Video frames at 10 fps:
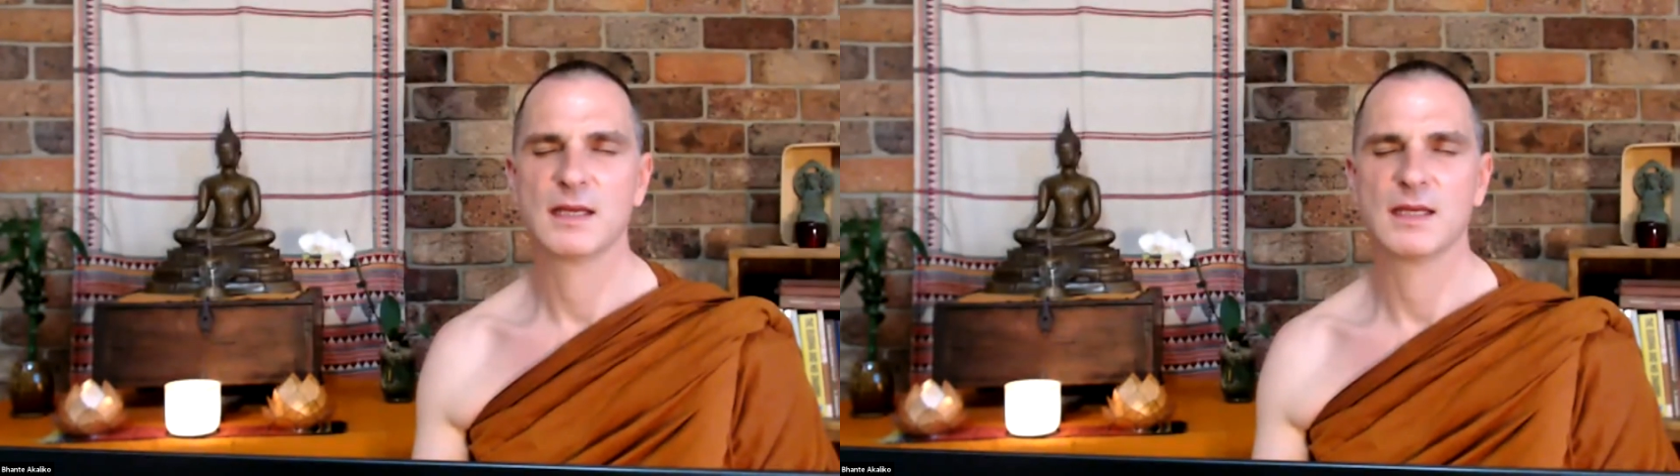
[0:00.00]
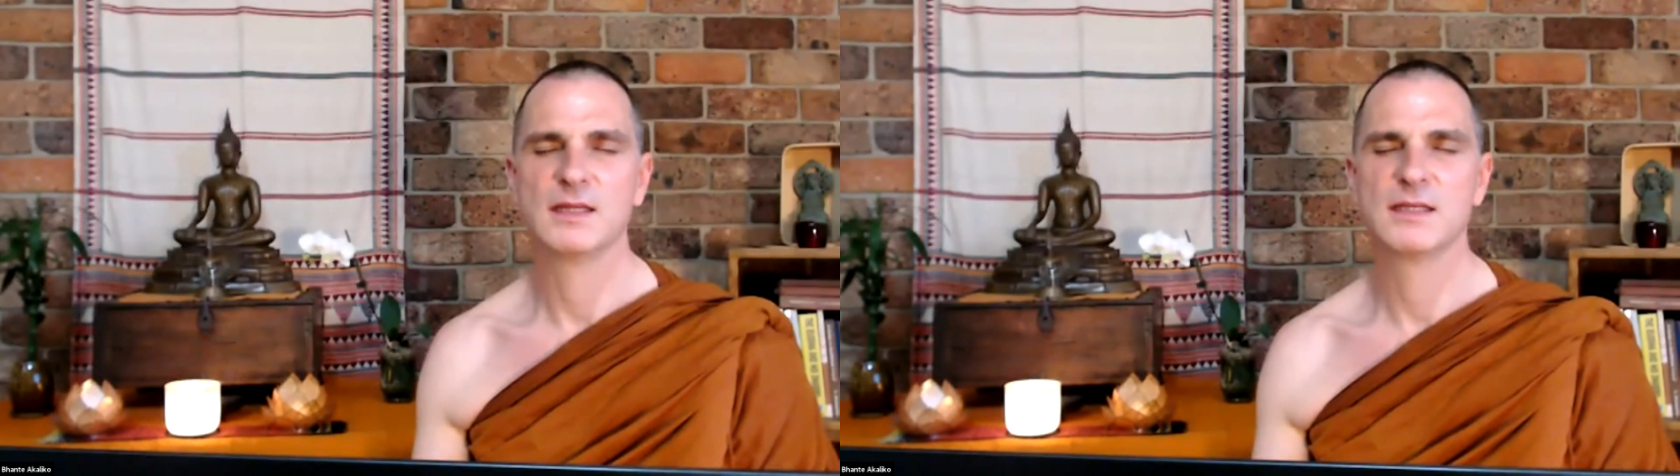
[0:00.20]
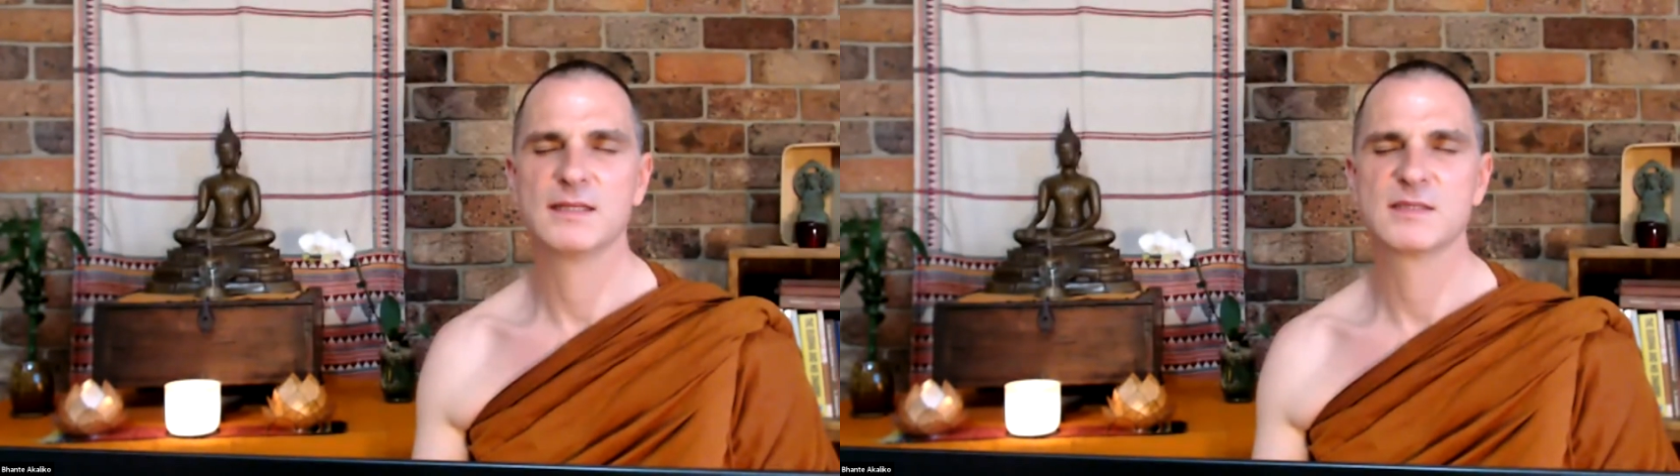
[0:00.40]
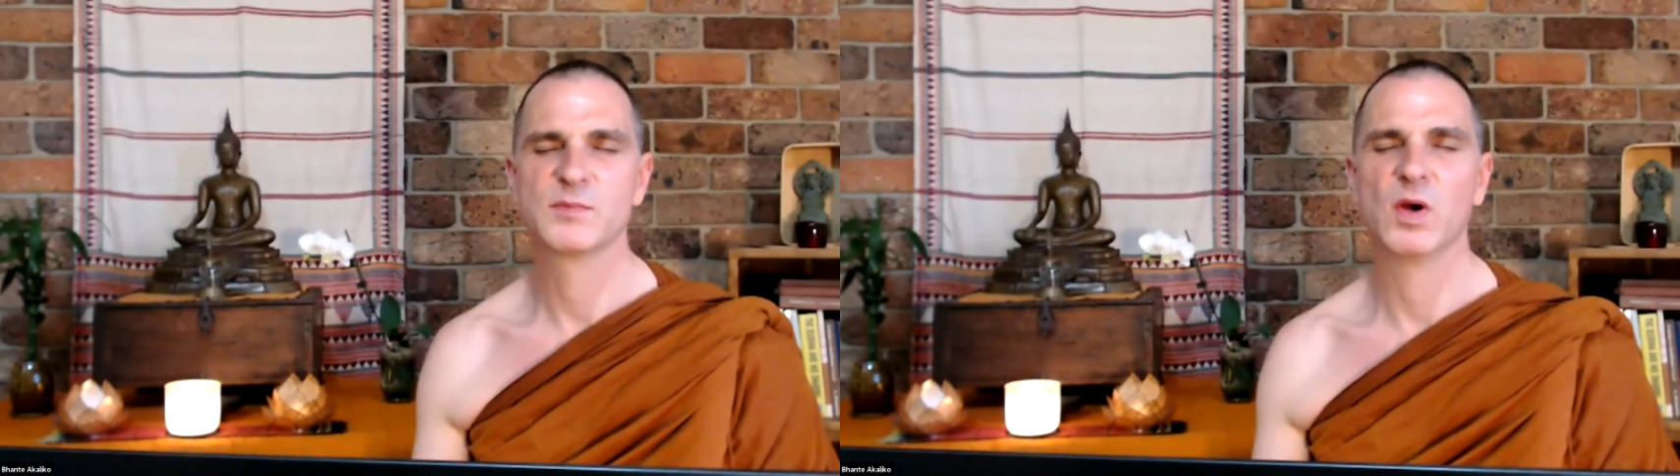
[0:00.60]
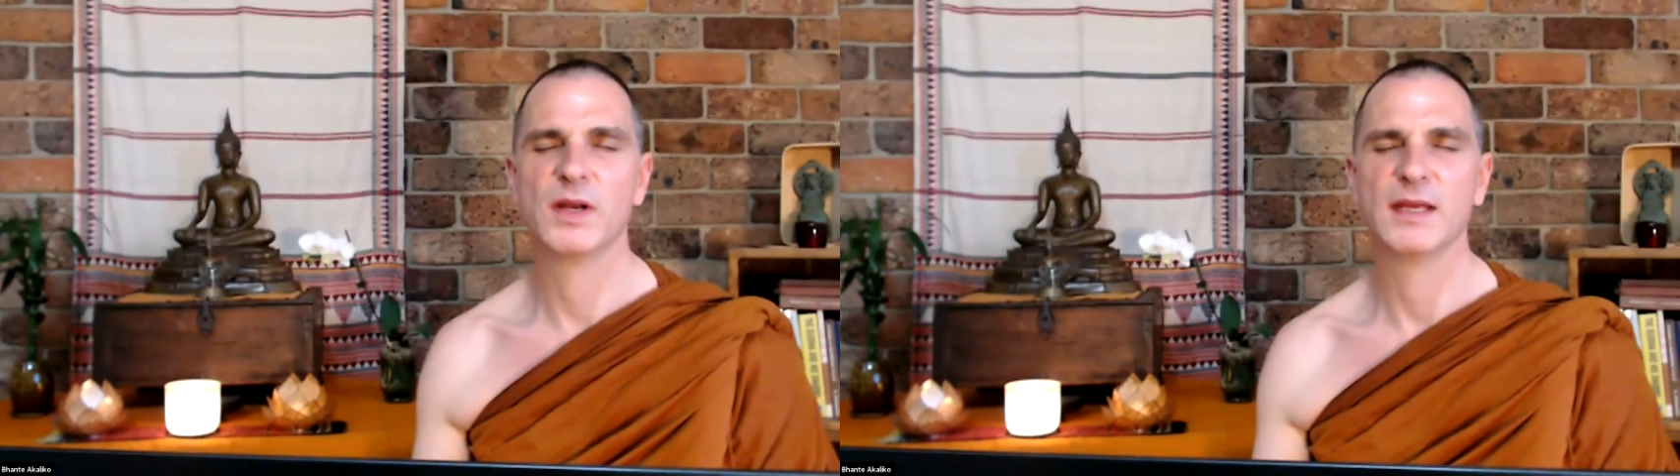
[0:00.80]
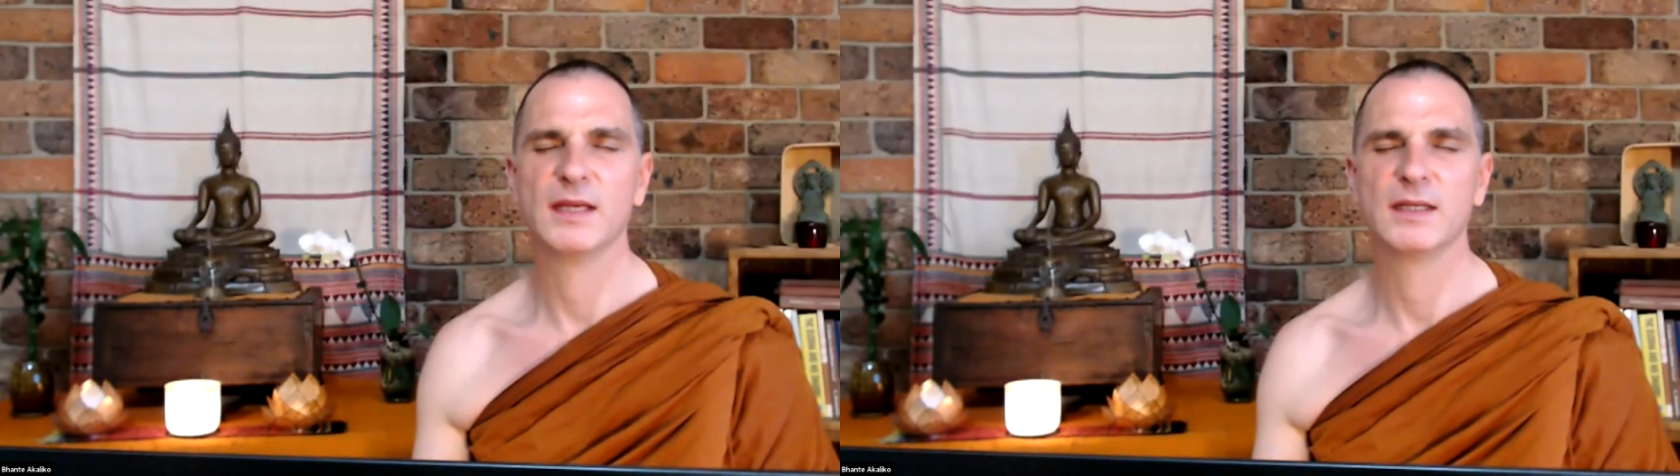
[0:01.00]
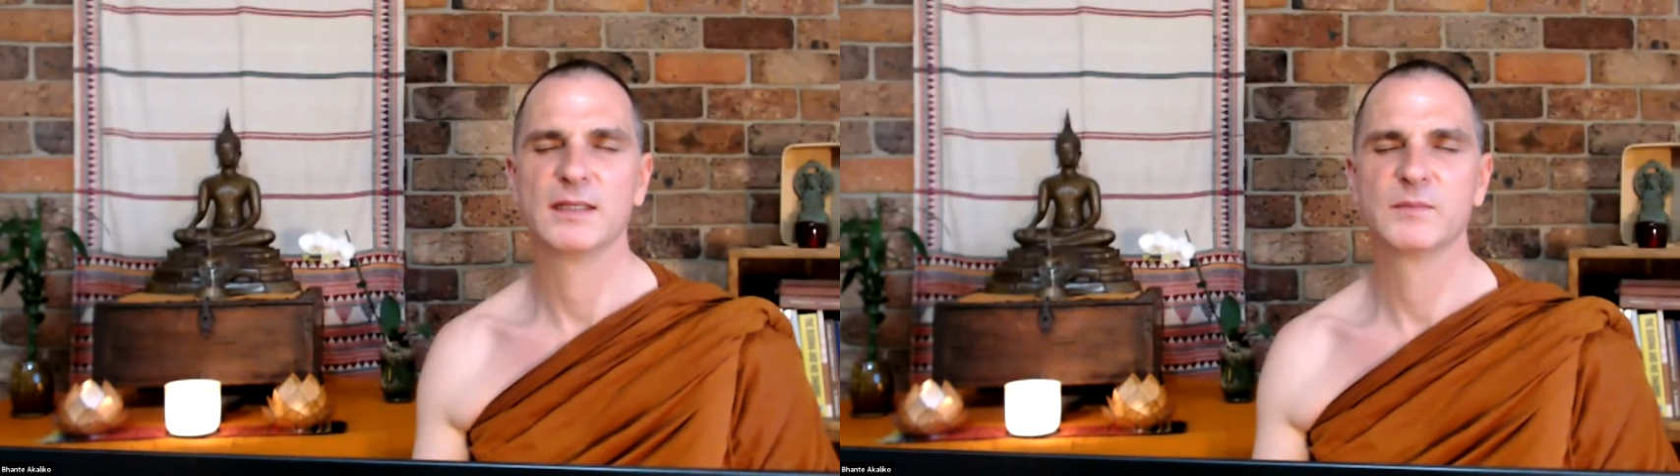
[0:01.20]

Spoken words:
in this body